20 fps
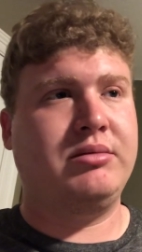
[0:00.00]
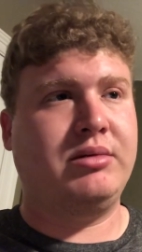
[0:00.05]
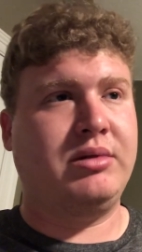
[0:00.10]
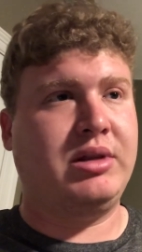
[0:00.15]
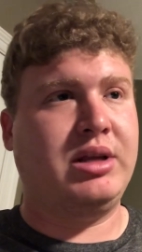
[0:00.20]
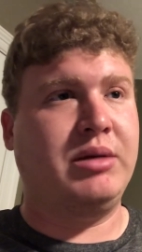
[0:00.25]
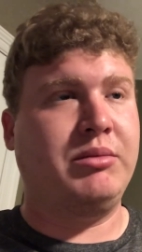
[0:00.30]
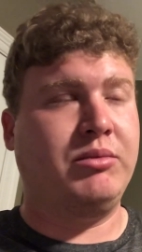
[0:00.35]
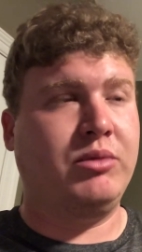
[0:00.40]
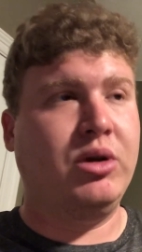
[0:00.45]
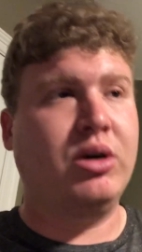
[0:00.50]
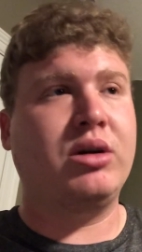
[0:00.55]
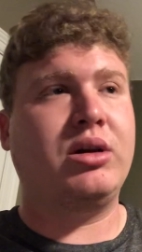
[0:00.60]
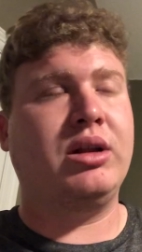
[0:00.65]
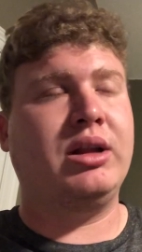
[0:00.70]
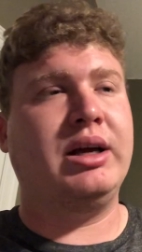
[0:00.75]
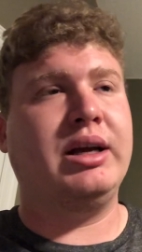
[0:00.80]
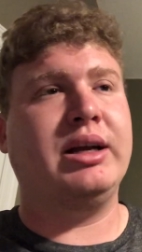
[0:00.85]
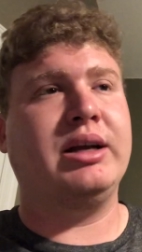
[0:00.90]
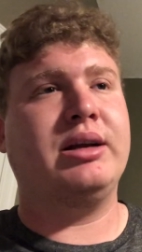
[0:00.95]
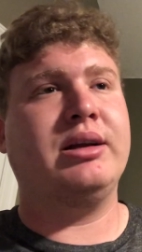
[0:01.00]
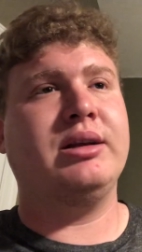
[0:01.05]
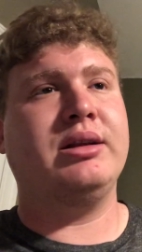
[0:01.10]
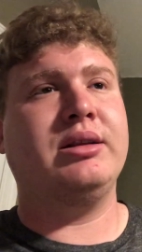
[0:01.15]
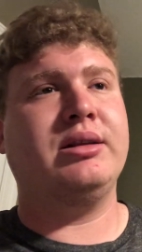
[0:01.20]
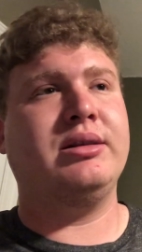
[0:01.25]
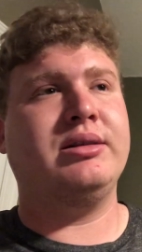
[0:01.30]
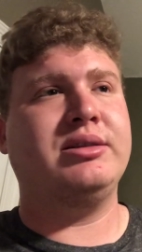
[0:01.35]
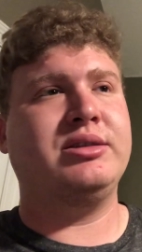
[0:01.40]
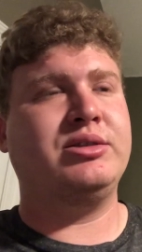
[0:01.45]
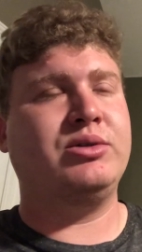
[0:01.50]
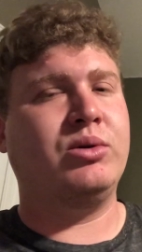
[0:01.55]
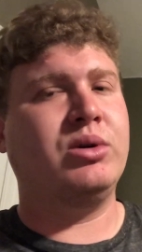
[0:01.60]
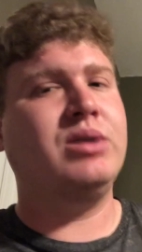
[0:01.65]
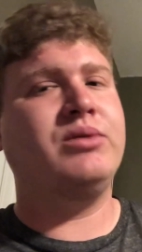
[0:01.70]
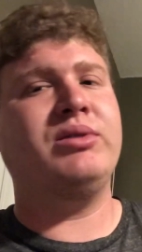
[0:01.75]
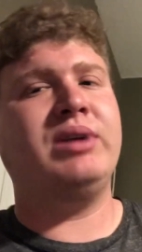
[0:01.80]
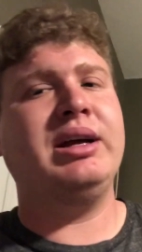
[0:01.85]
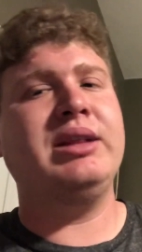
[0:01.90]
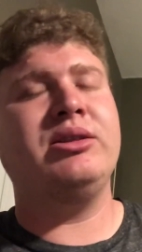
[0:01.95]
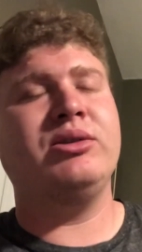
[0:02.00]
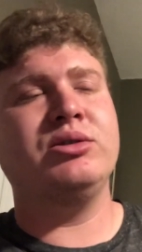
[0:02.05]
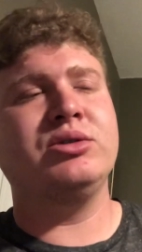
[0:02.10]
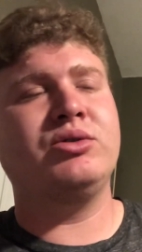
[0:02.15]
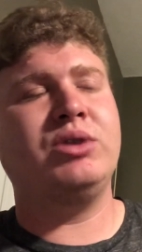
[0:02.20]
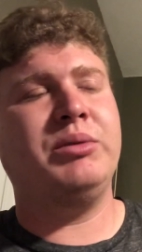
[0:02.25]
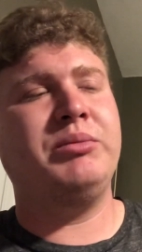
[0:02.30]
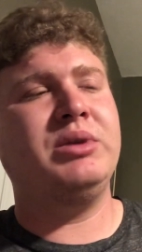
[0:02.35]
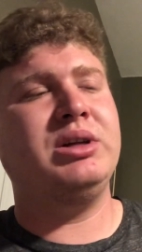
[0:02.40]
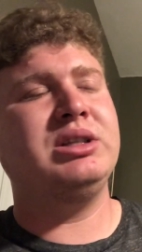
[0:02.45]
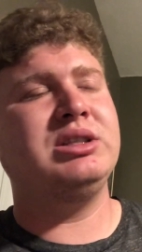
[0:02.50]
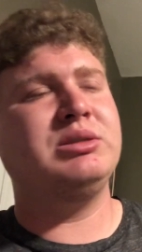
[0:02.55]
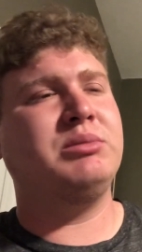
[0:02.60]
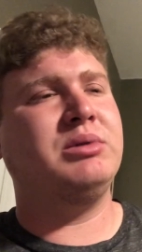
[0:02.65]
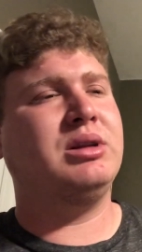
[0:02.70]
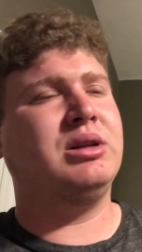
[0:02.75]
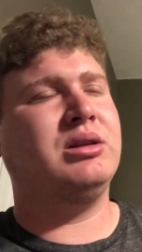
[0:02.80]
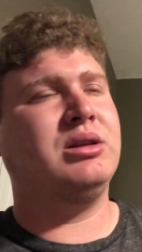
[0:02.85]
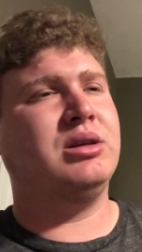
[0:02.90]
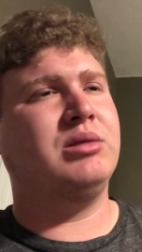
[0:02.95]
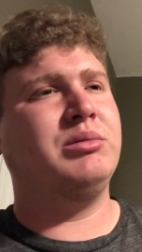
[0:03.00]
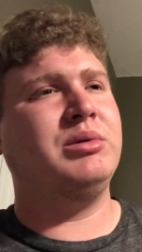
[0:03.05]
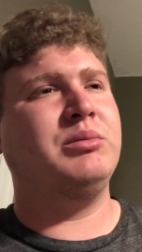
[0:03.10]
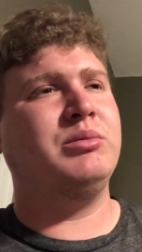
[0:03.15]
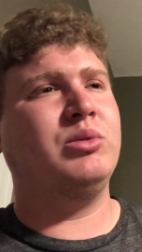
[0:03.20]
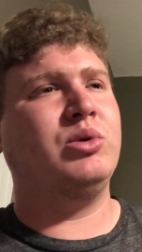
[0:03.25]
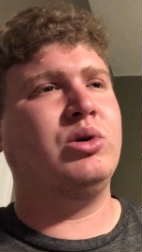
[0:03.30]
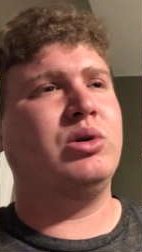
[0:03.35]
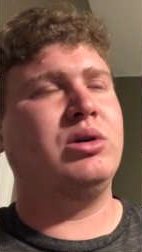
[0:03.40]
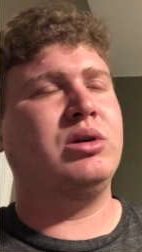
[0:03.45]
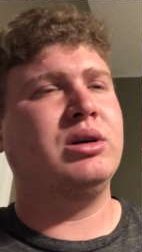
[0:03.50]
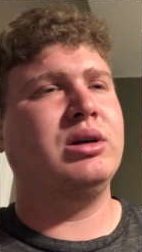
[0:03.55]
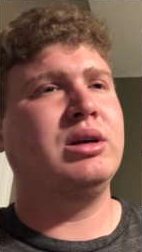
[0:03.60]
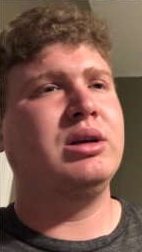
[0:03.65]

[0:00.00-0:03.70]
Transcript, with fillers: them look like sort of like those gremlins, but a little bit more